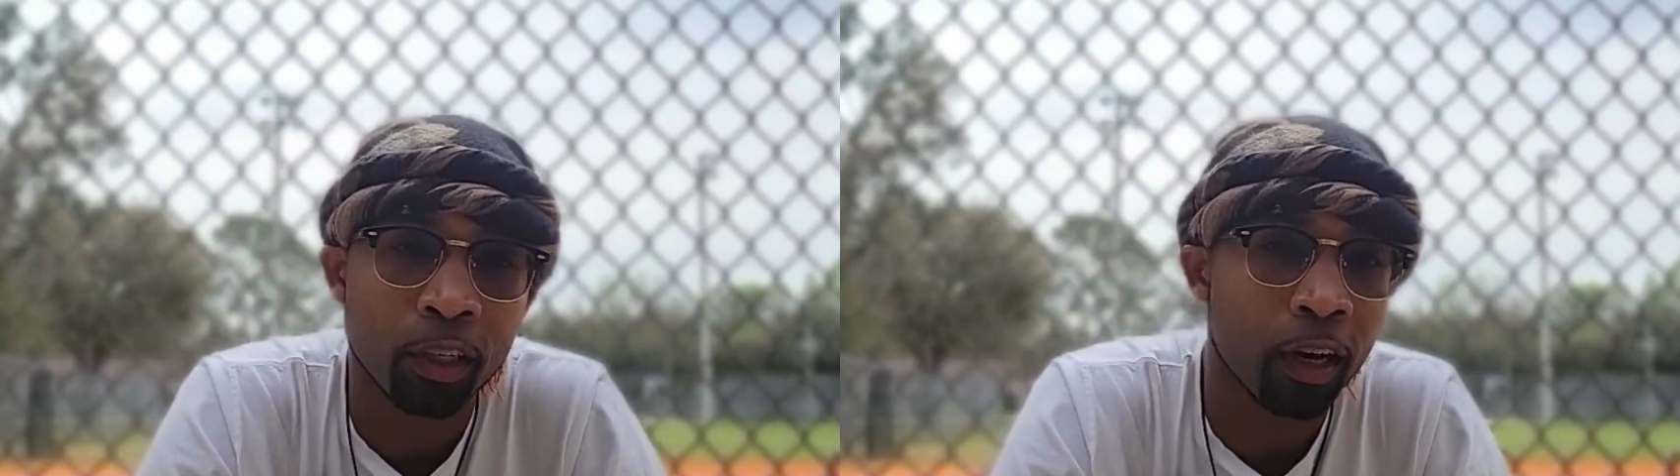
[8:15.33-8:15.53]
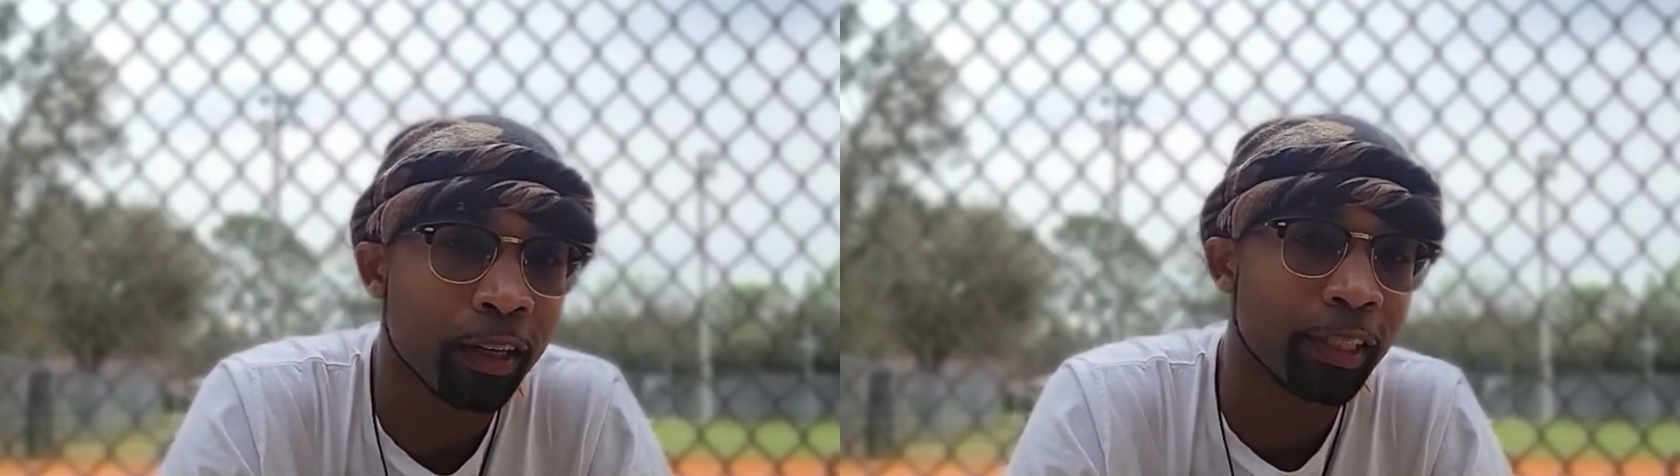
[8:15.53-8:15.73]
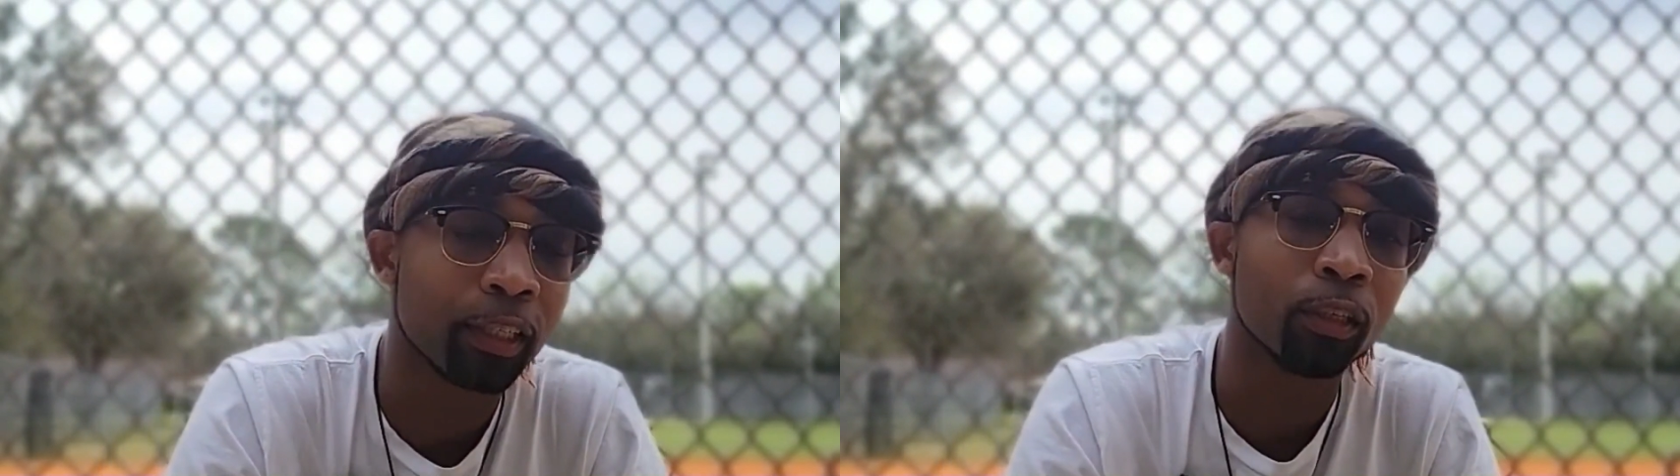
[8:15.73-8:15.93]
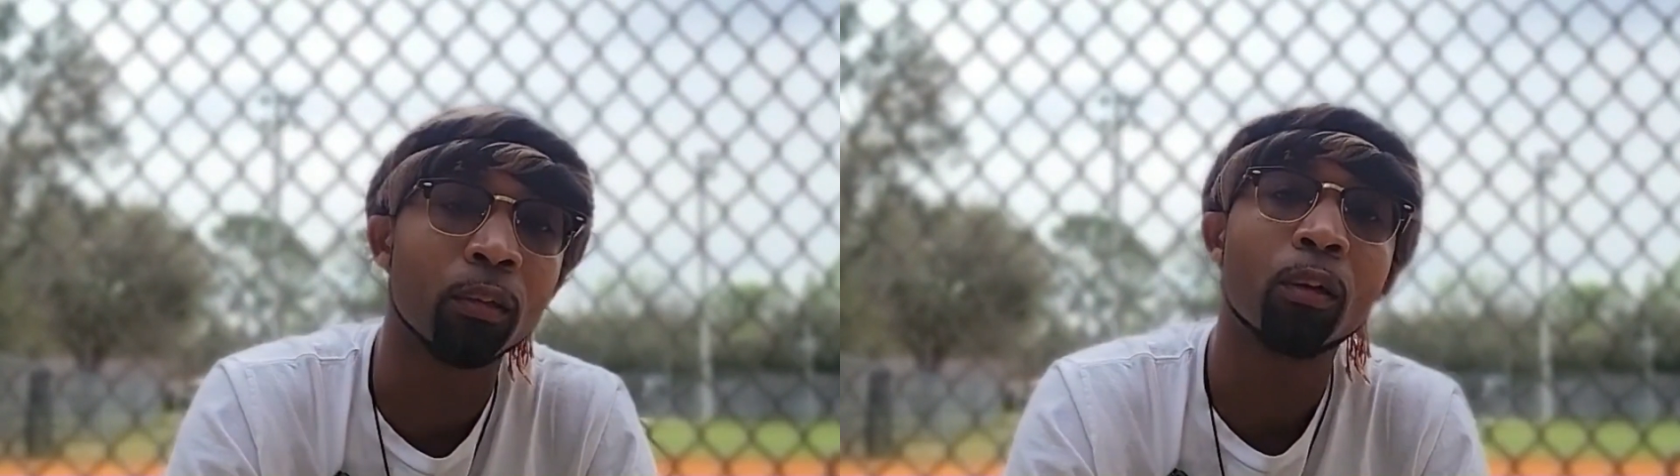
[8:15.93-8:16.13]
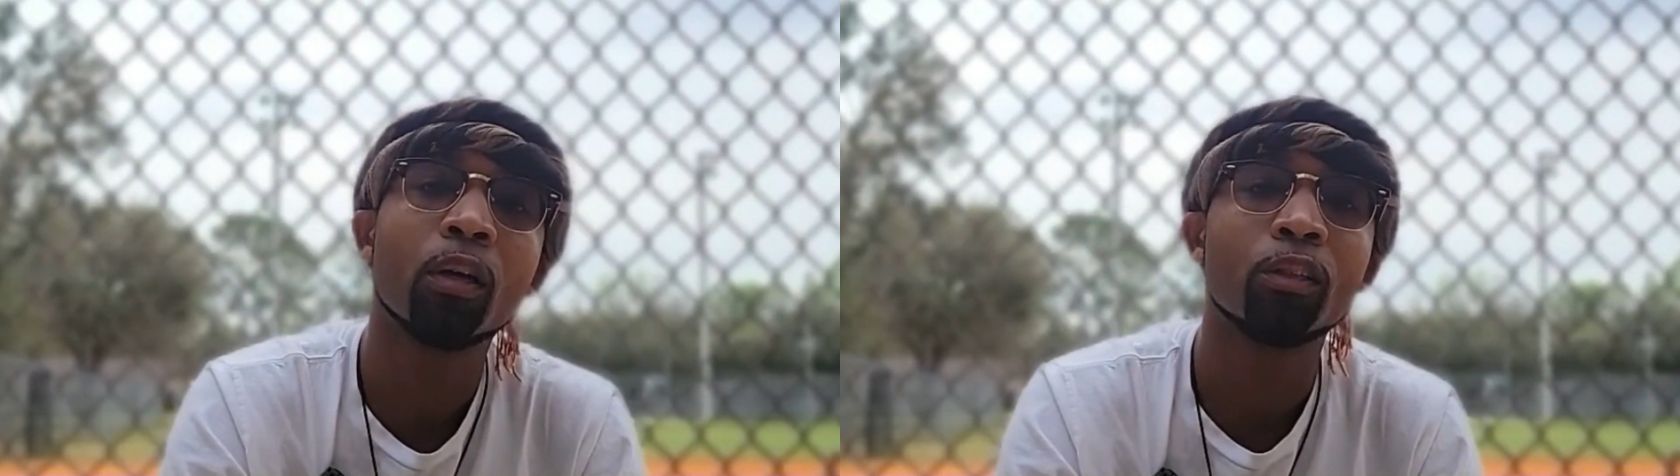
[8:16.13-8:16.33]

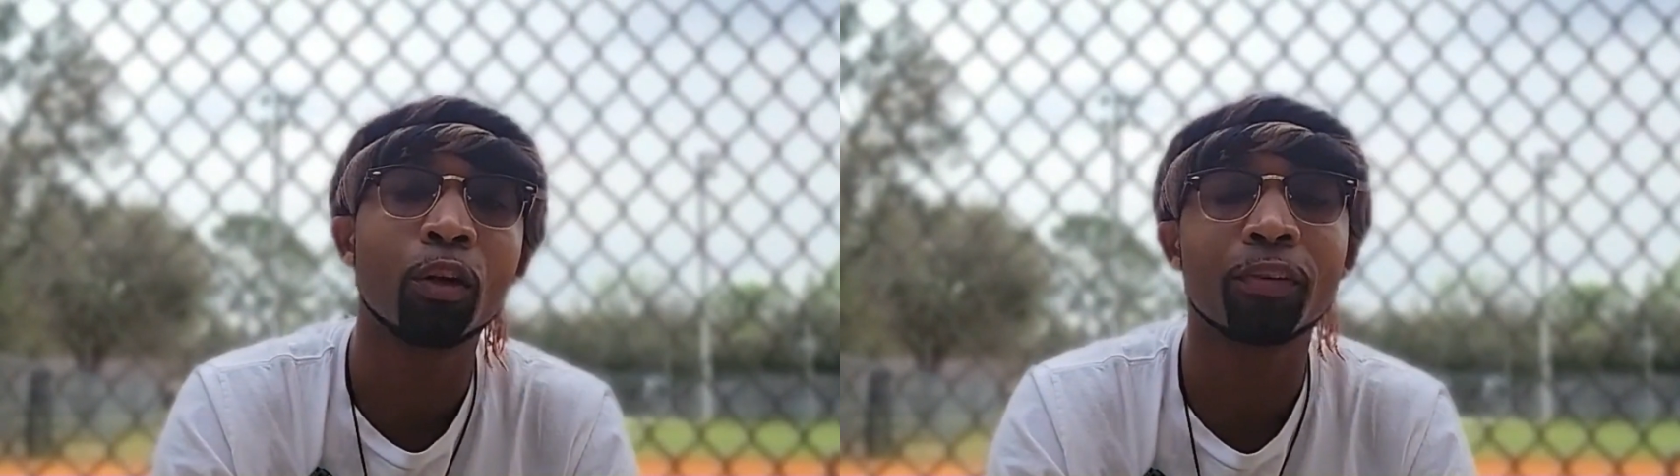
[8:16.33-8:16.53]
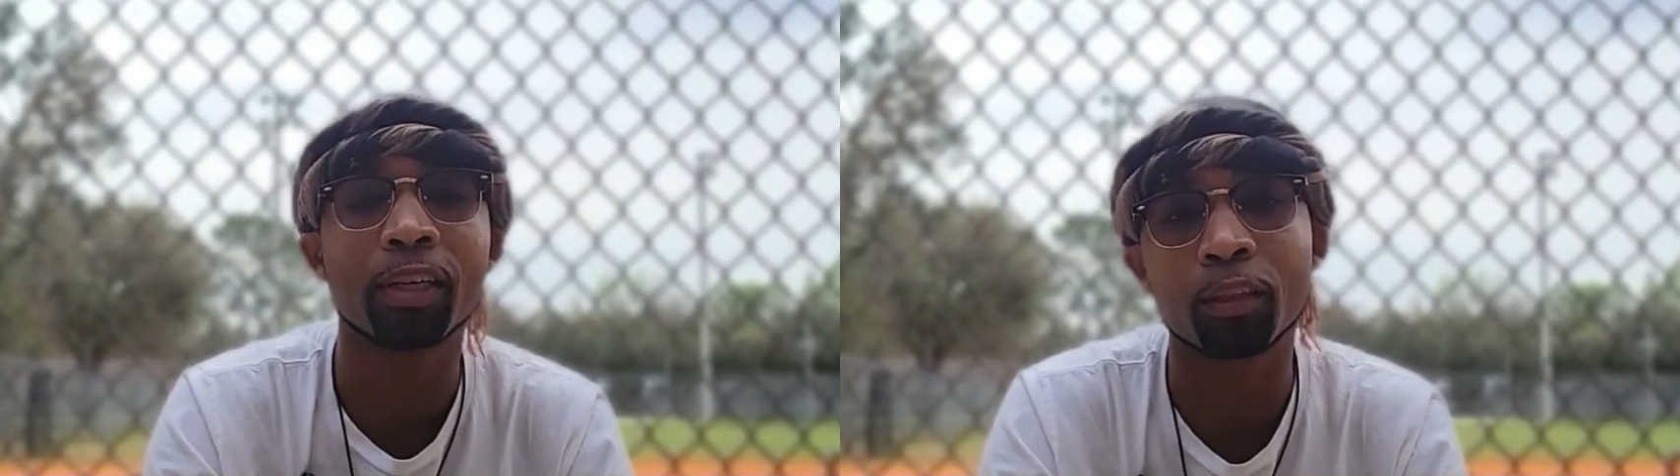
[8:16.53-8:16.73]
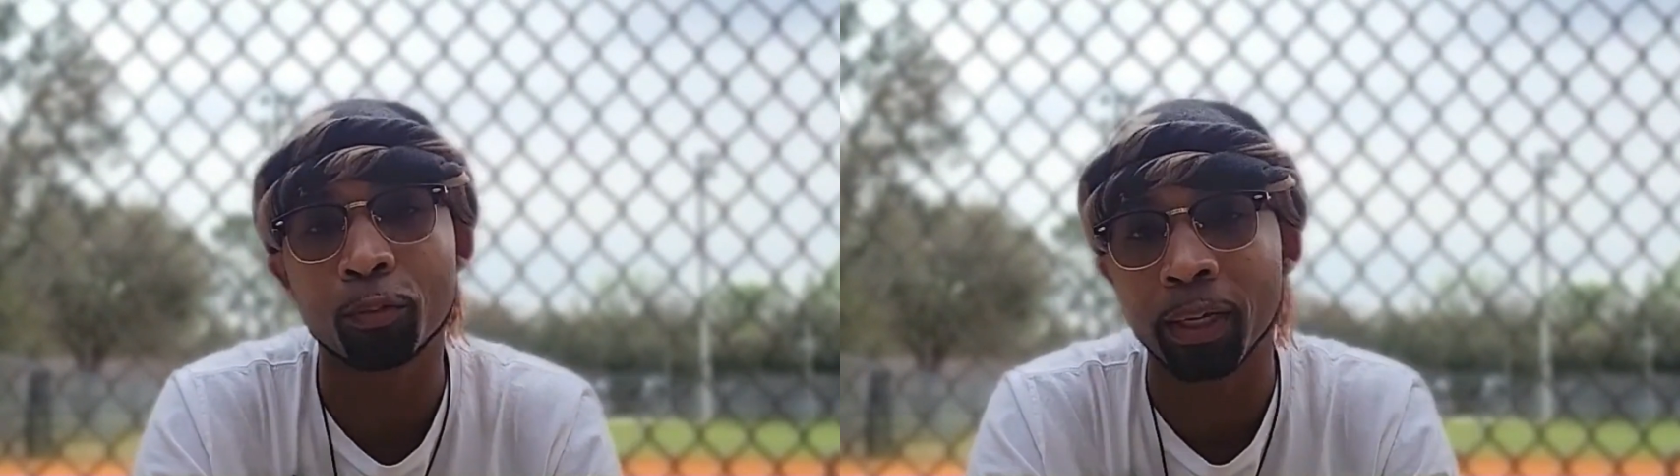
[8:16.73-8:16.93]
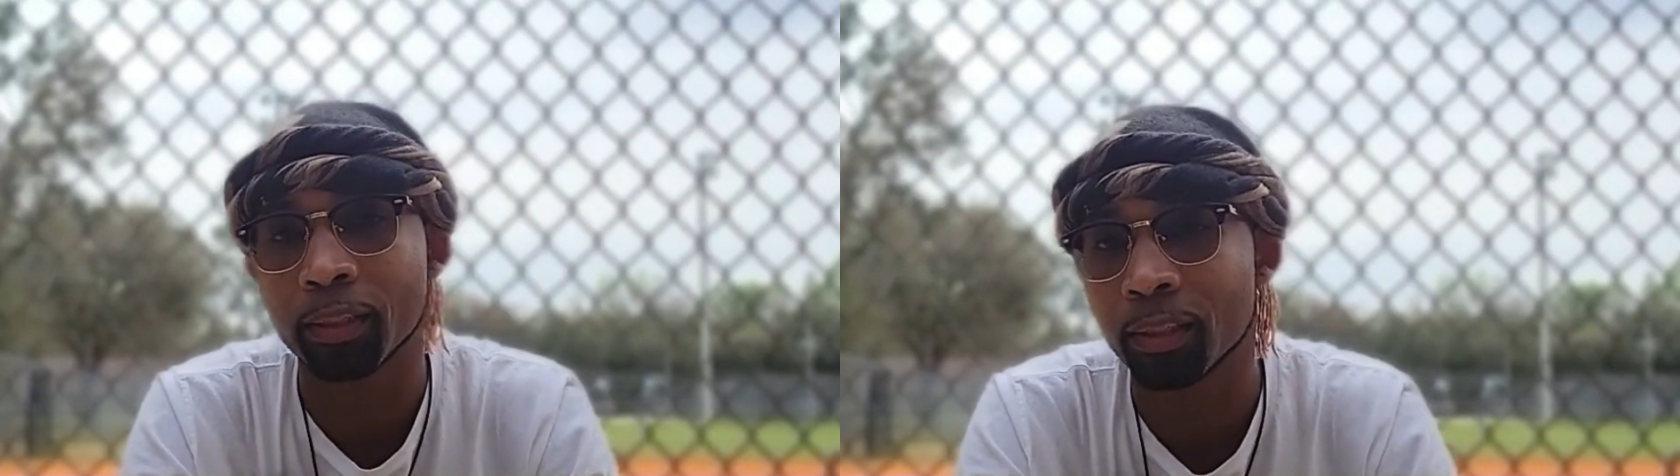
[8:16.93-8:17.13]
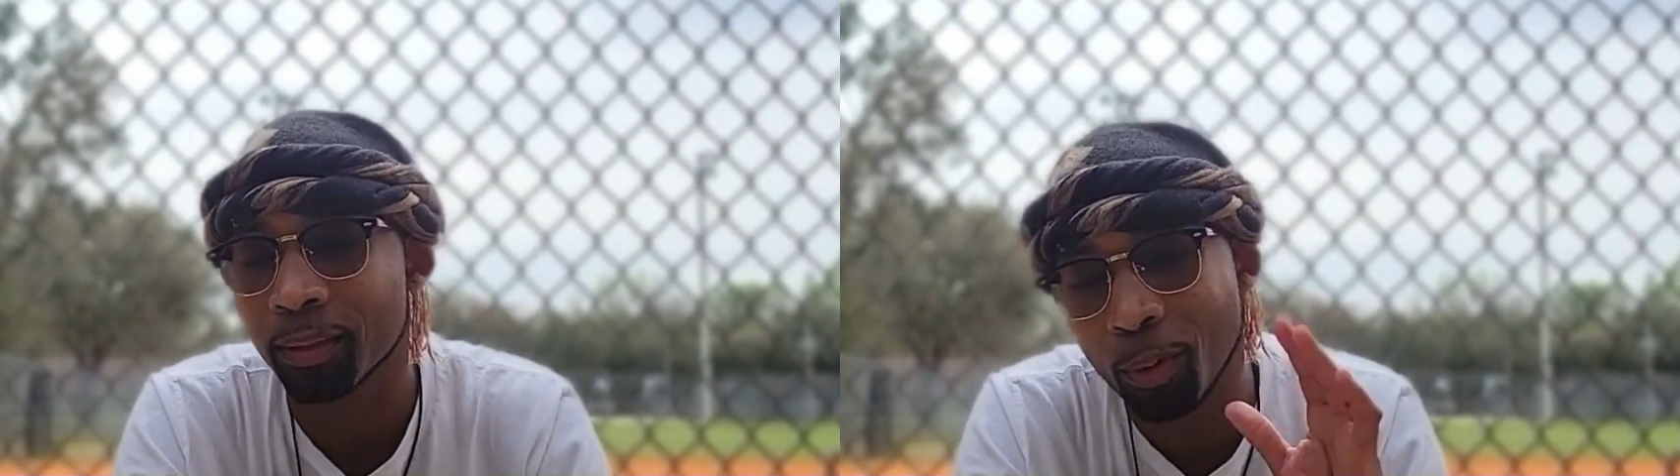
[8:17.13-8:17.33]
audio, don't forget to rate
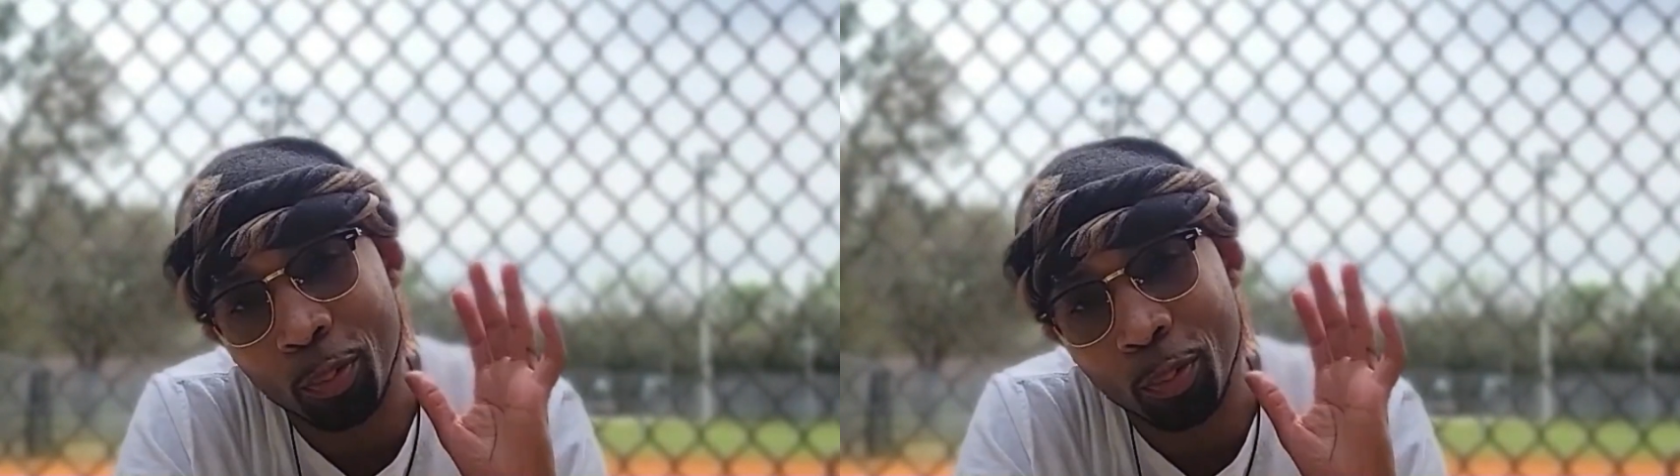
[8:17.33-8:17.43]
this. I'm